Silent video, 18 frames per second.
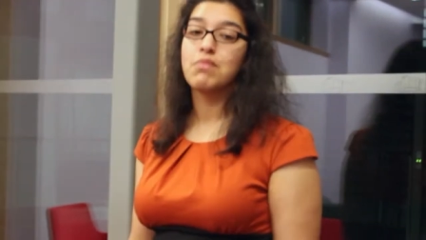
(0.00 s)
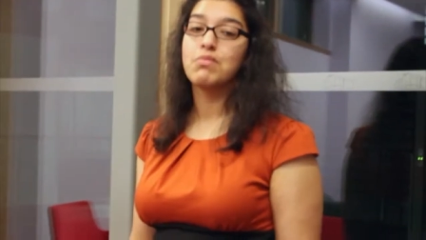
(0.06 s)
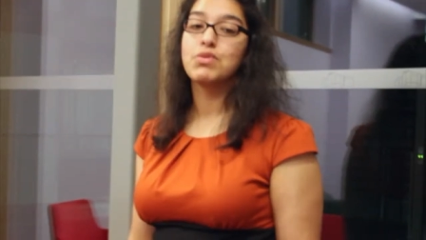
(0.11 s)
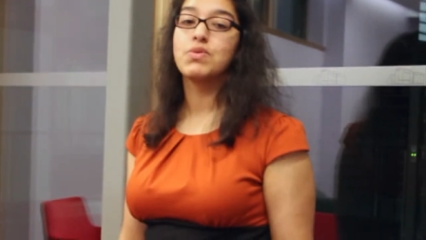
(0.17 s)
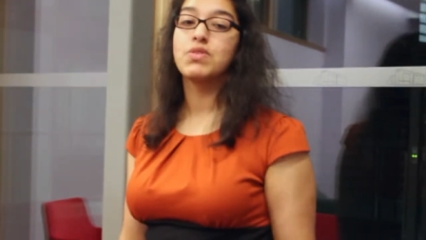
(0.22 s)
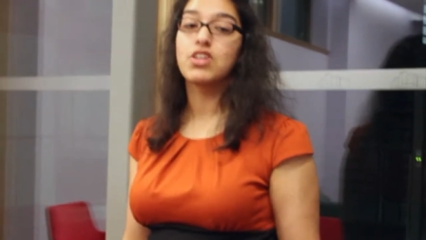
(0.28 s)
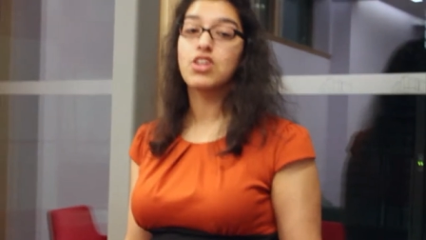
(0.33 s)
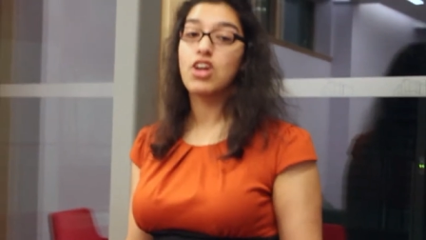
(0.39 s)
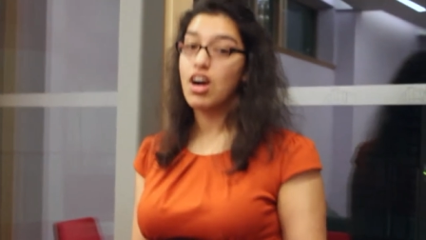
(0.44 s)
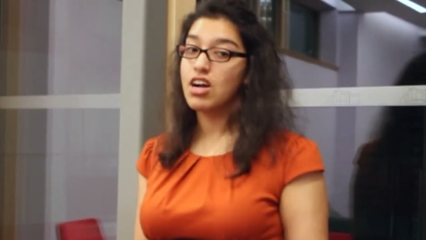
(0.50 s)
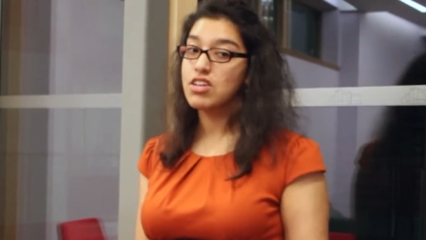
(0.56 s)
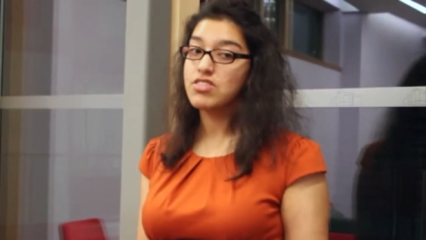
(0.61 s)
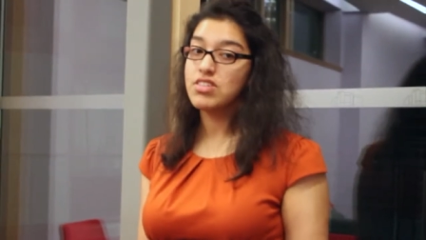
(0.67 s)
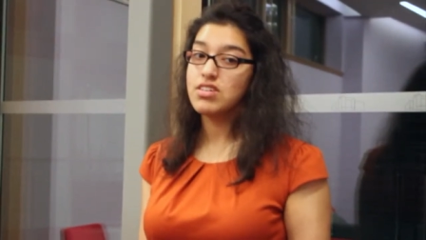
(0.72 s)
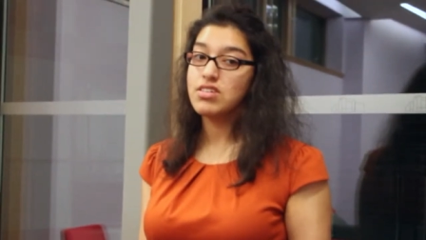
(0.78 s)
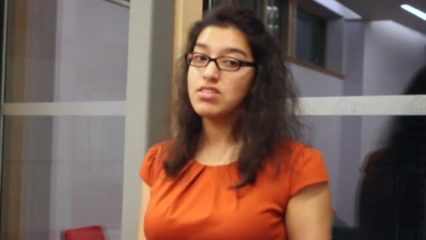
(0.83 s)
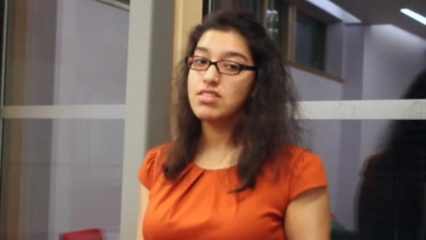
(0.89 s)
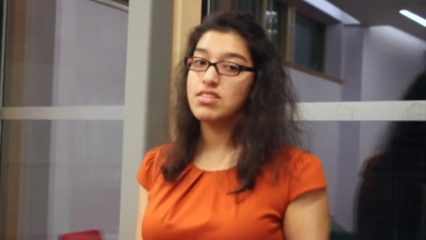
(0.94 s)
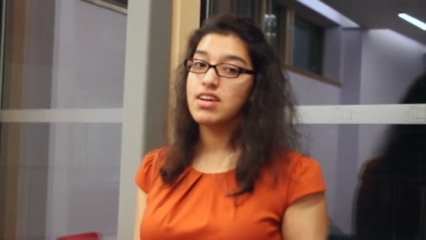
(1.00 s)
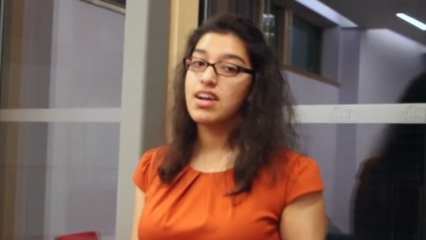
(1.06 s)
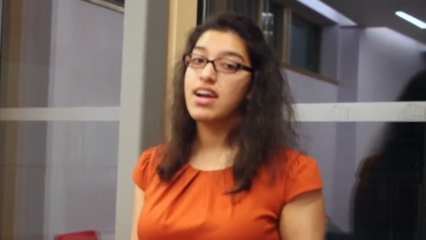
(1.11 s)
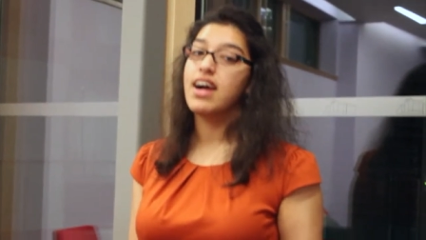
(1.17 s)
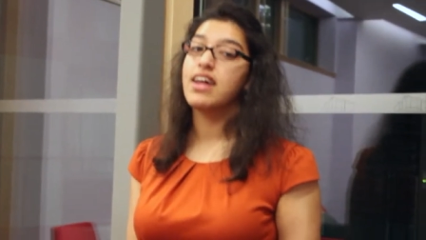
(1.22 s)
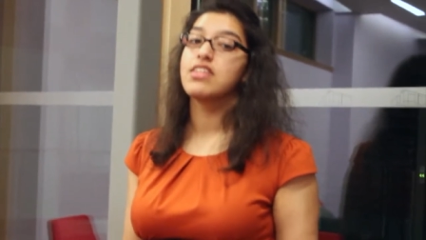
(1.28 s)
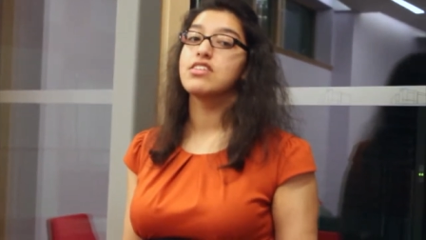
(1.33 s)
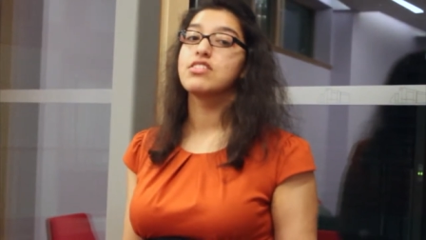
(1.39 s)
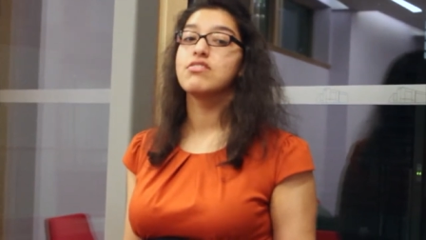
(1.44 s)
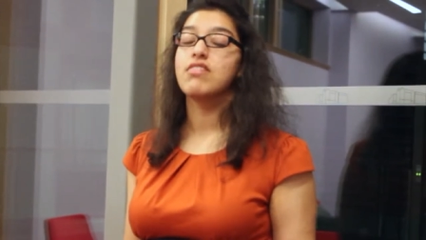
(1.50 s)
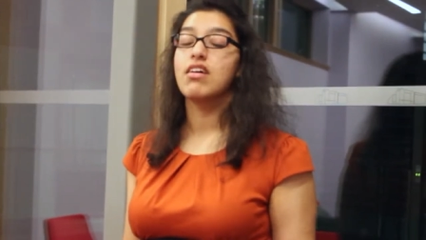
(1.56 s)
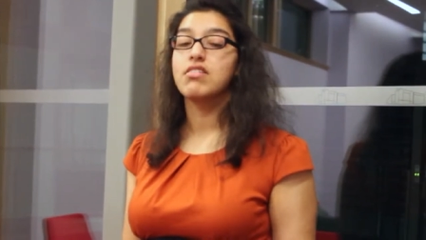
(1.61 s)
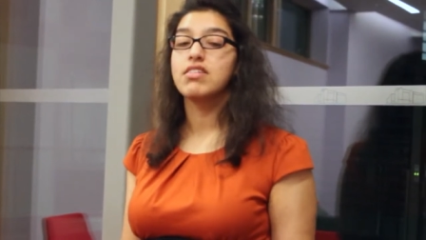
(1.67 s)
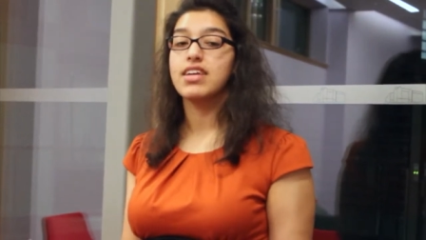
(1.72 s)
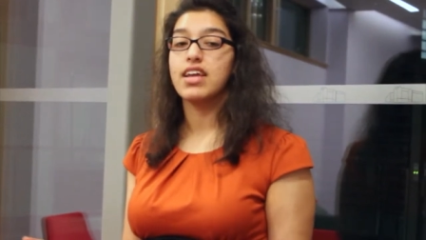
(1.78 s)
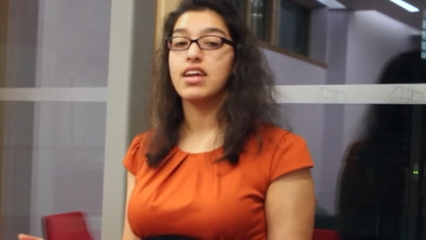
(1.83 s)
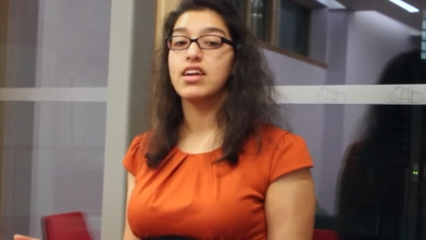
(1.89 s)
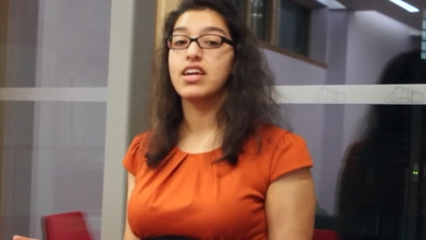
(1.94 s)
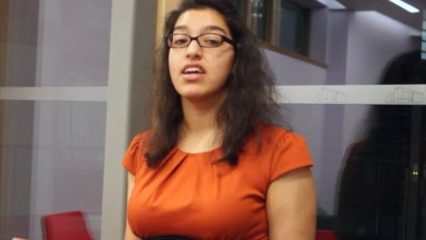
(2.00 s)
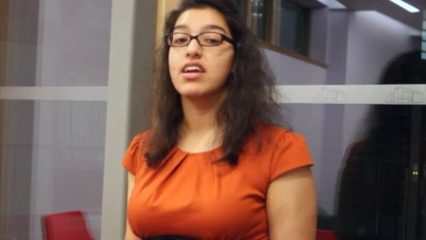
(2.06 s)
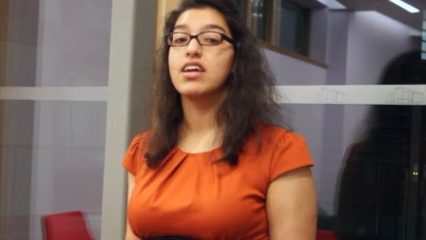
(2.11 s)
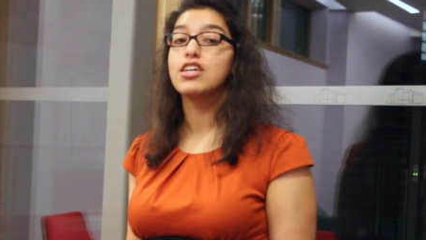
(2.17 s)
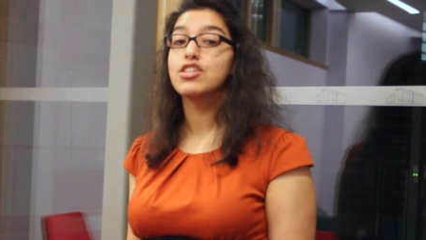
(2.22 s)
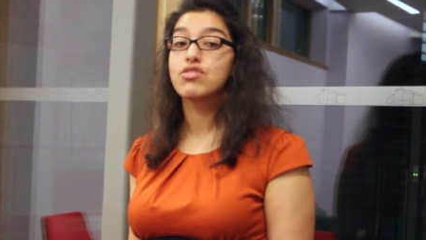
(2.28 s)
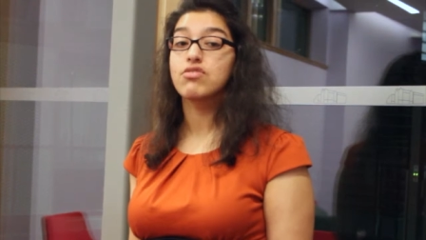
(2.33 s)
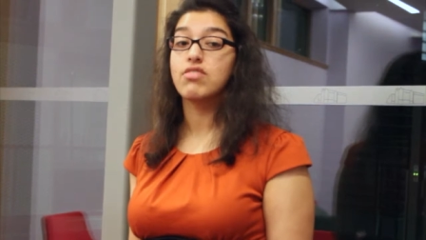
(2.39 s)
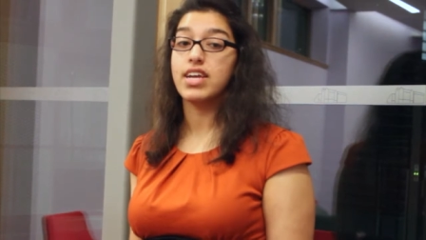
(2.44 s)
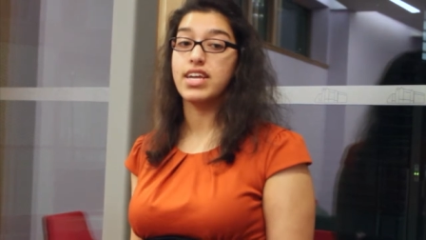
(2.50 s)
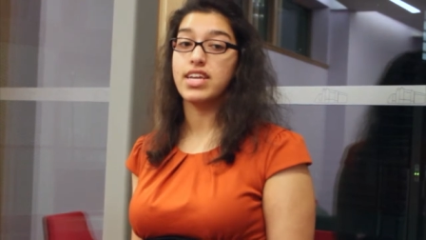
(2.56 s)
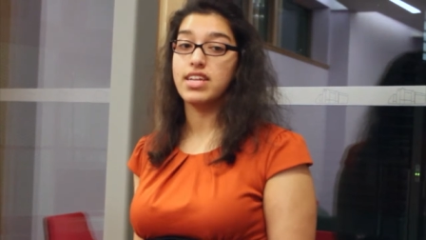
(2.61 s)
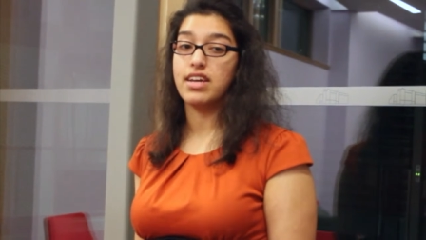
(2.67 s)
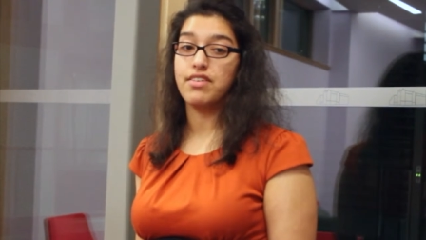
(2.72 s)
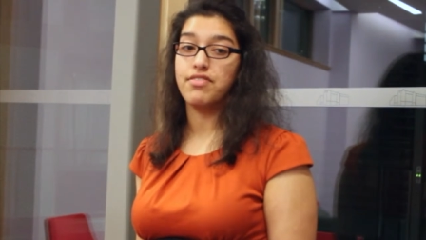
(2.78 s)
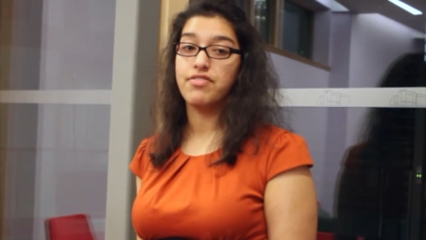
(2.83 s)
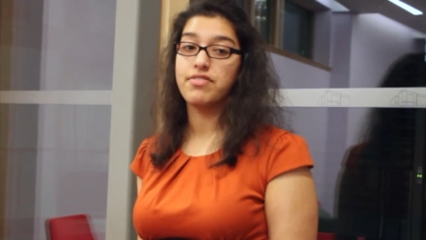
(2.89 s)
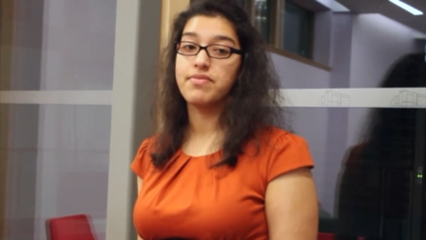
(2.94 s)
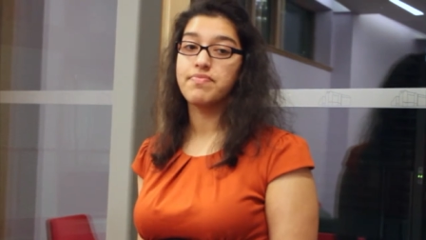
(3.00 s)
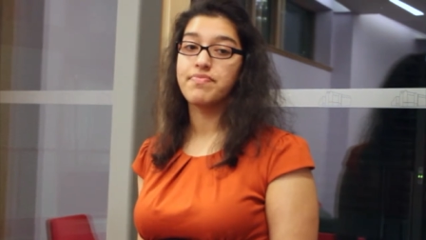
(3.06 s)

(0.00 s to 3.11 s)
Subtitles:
between the contrails and the surrounding area is great enough.